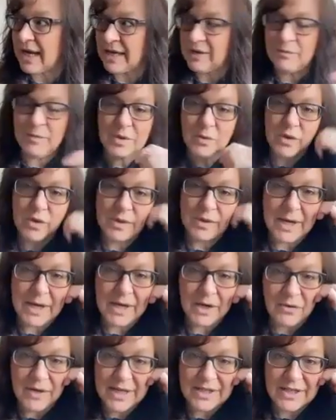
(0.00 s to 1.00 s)
I've been with
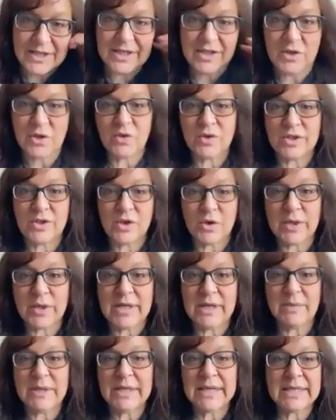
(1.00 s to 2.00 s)
my grandson who's
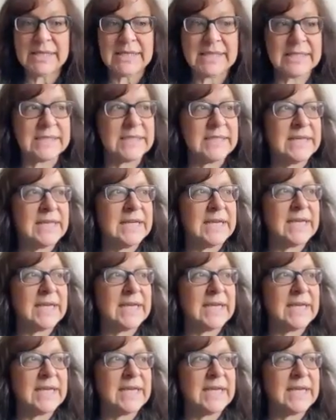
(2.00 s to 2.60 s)
20 months,